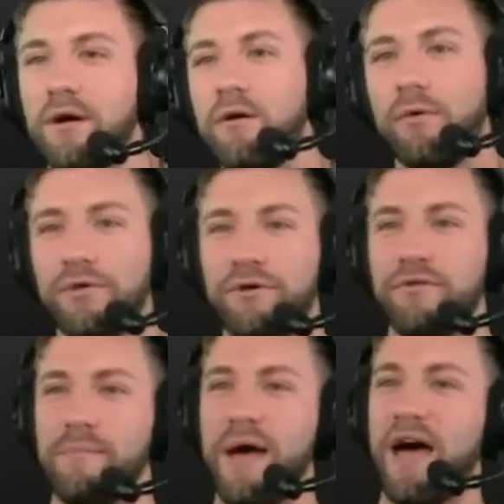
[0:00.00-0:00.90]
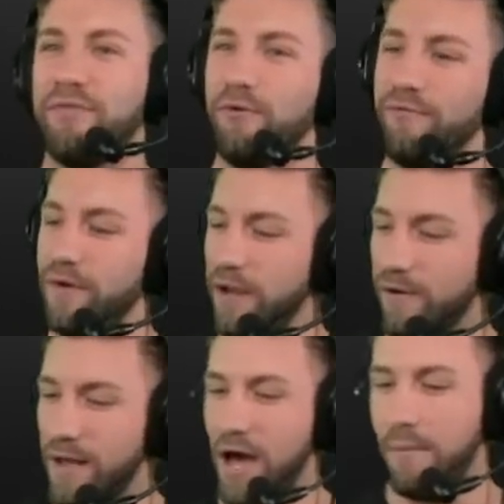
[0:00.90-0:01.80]
We'll do the math. We'll figure
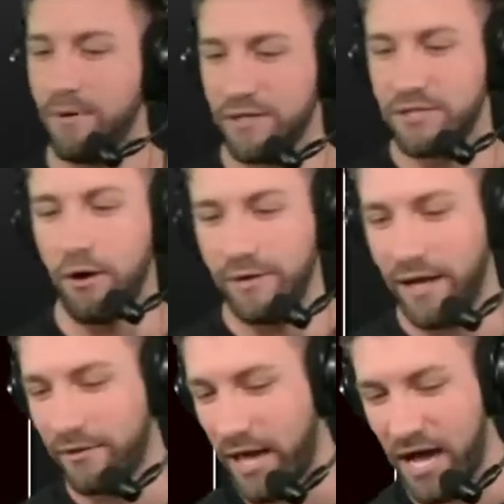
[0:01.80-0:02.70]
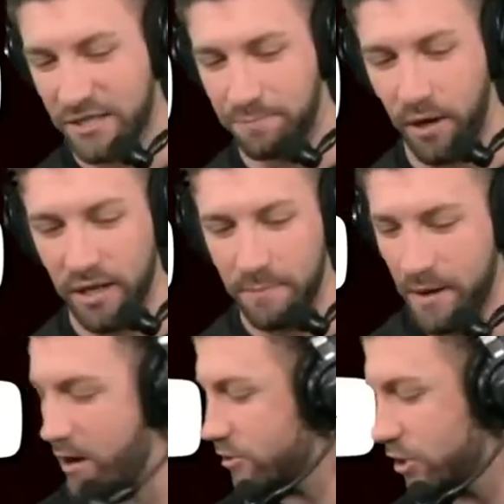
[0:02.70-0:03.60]
it out. But it's going down the hatch. Buddy
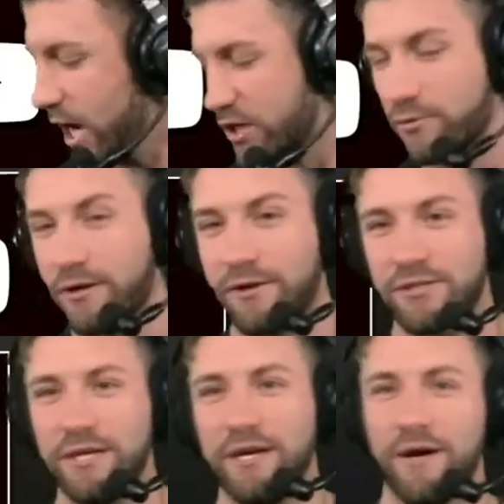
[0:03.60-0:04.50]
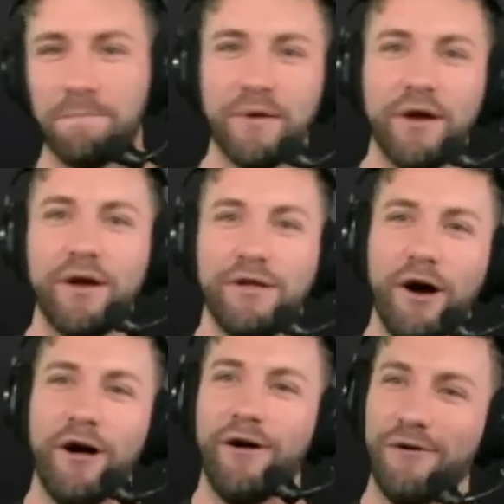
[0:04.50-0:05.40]
Bear, Joshua Garcia,
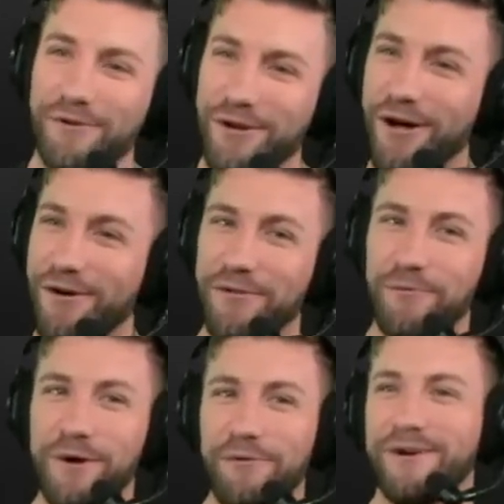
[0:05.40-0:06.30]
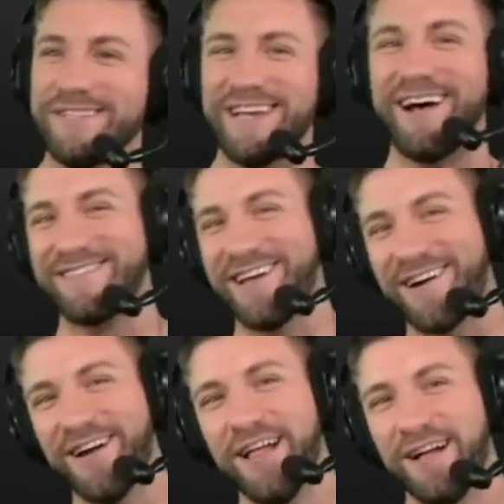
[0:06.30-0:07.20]
Y'all, y'all are the real ones out
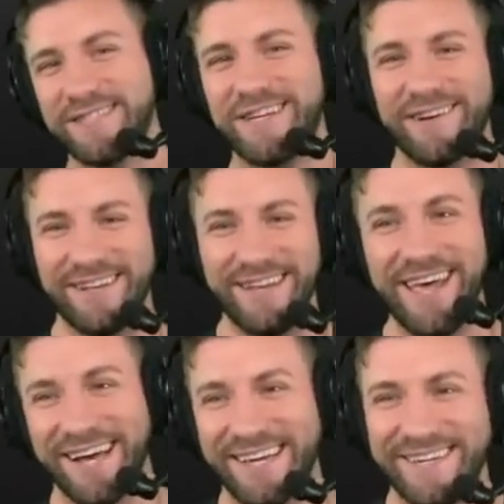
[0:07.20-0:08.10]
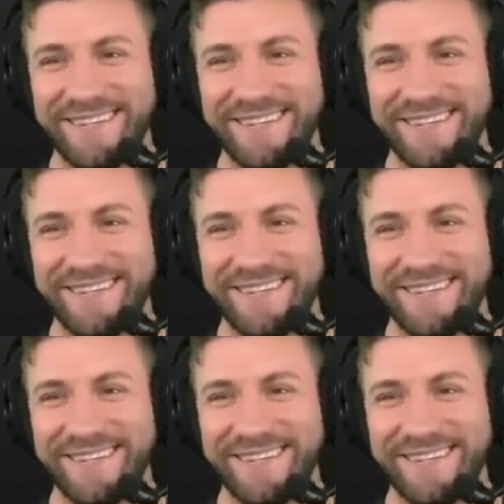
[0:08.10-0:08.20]
there. Let's go to Nick.